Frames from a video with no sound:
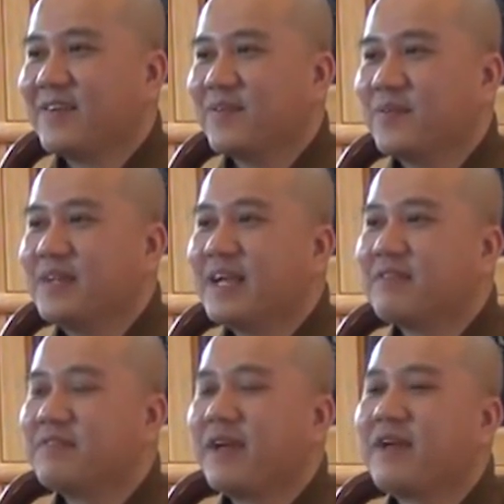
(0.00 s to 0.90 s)
We
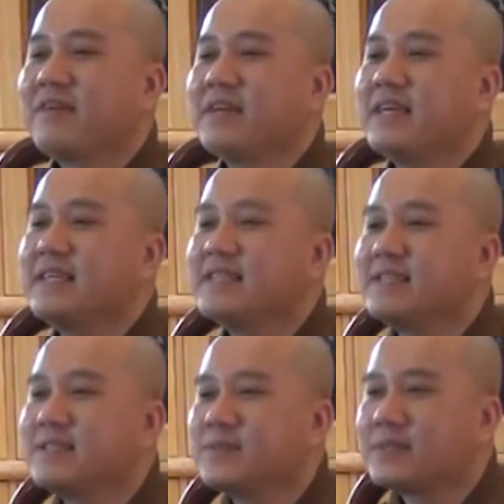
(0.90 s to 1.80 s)
are very
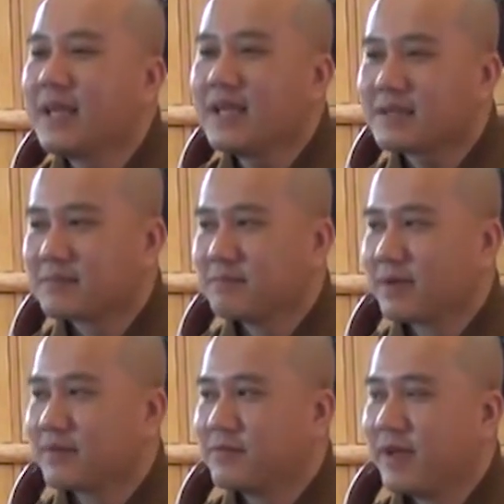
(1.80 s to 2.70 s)
easy to take,
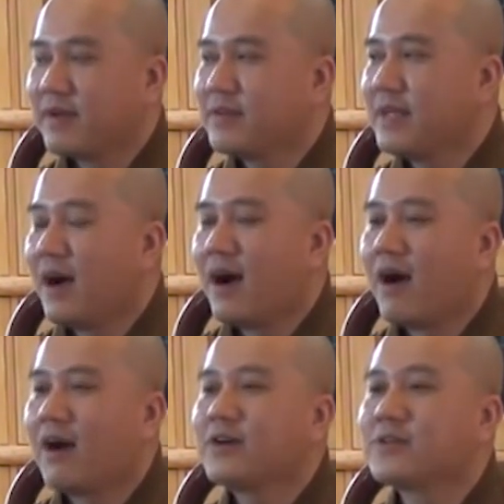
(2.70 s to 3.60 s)
but very
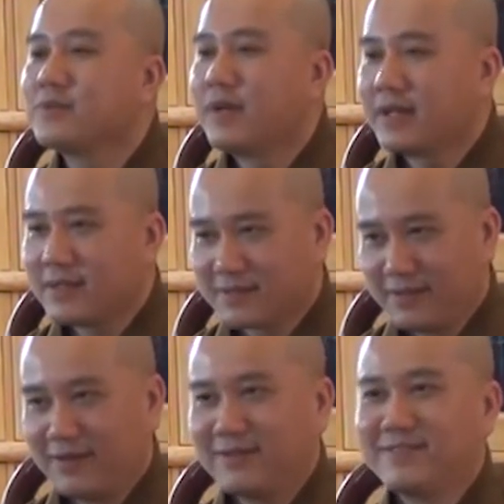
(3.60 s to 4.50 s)
hard to let it
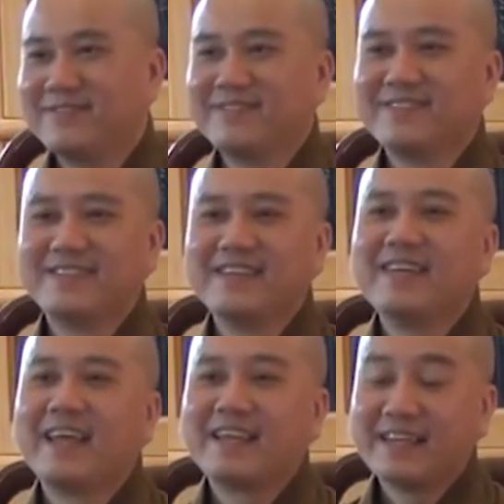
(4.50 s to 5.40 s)
go.
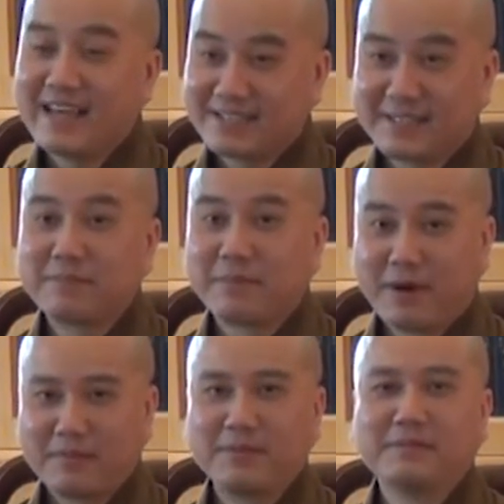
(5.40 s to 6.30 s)
That's the
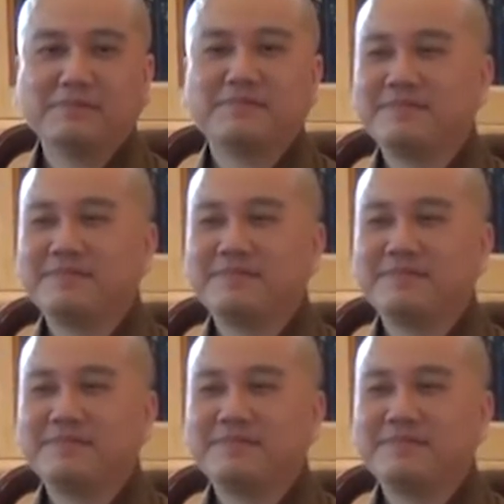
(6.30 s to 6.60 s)
problem.